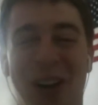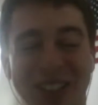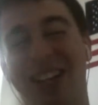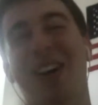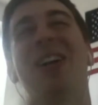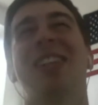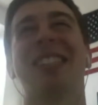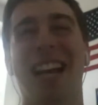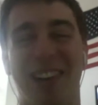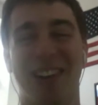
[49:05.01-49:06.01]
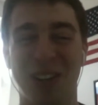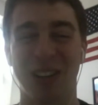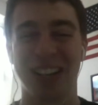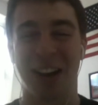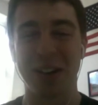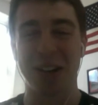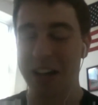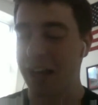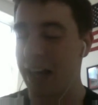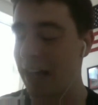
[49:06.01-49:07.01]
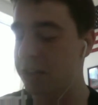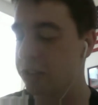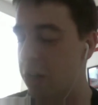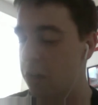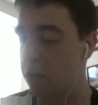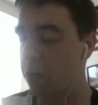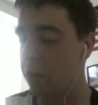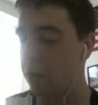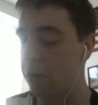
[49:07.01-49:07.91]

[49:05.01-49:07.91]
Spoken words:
It's like all the time when we would go. And so